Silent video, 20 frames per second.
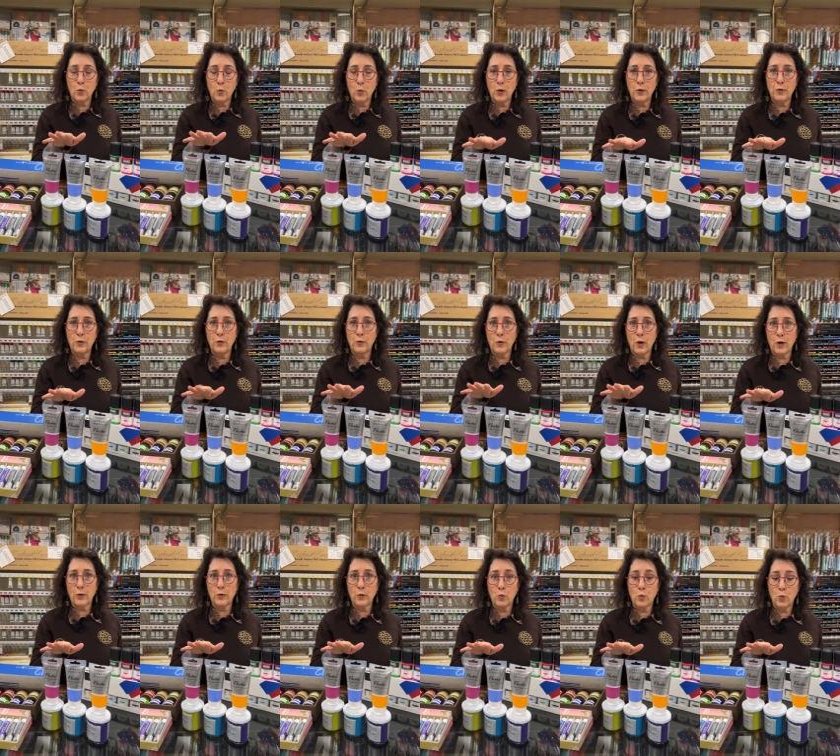it with your
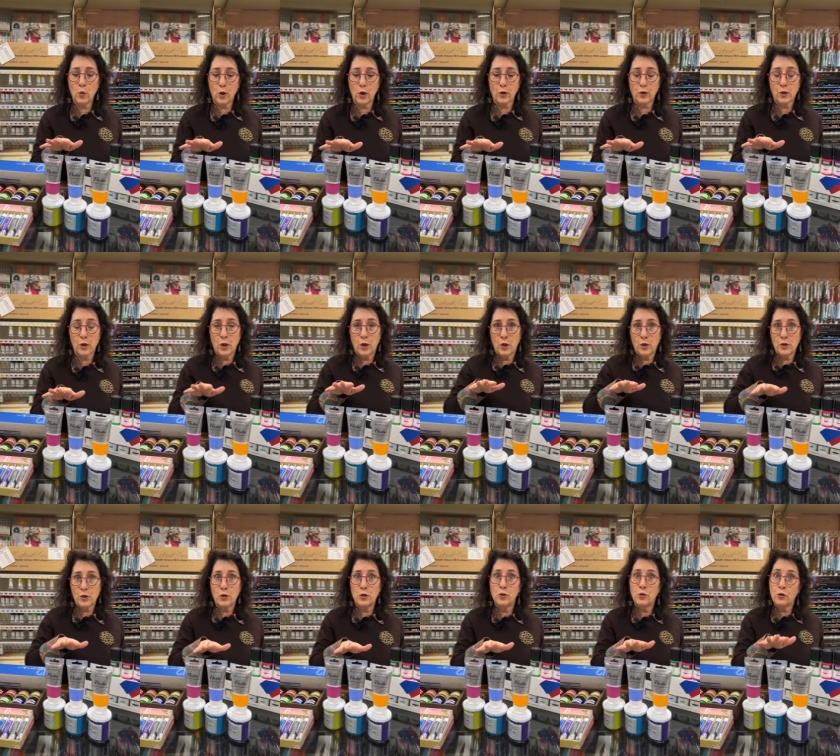other work.
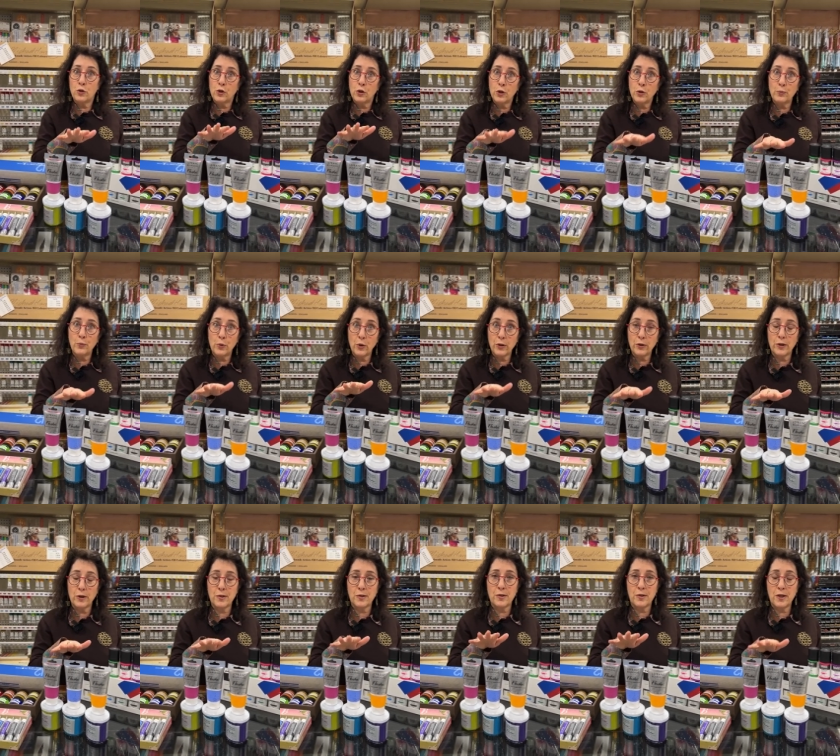So you could
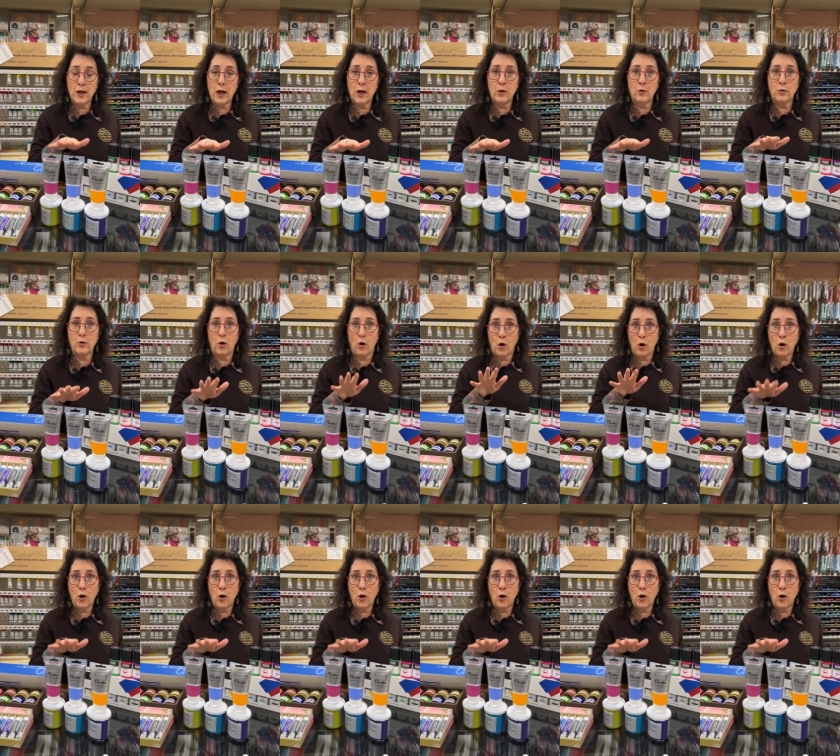put this down